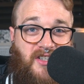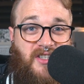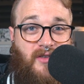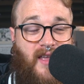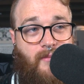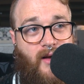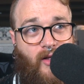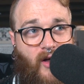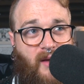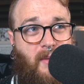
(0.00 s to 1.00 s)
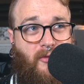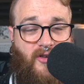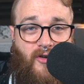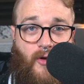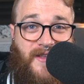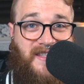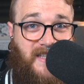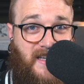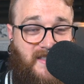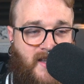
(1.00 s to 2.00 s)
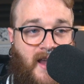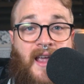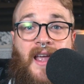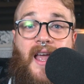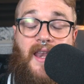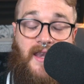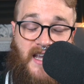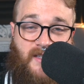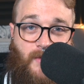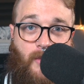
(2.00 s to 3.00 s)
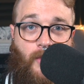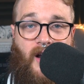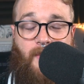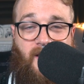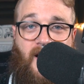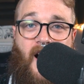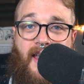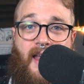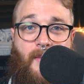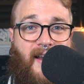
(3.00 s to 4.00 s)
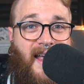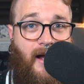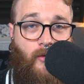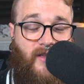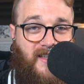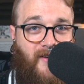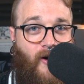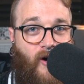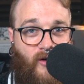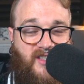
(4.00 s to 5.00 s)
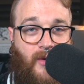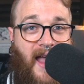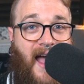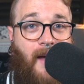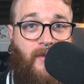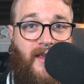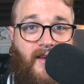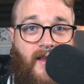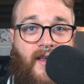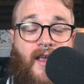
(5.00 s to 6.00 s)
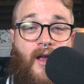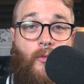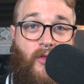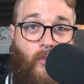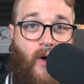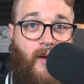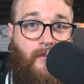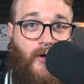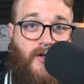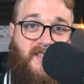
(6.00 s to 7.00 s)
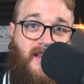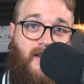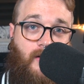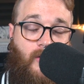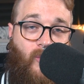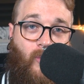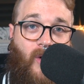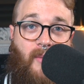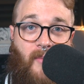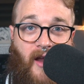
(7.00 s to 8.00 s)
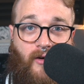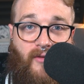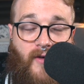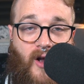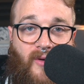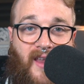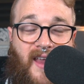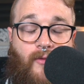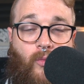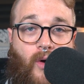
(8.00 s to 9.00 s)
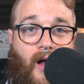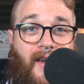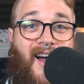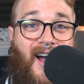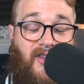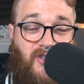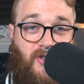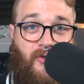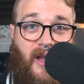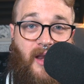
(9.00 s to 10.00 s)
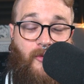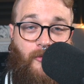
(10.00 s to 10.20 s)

issue that a lot of people don't know exists. Next week, we're going to be talking about how this can also happen with one person, one microphone in one untreated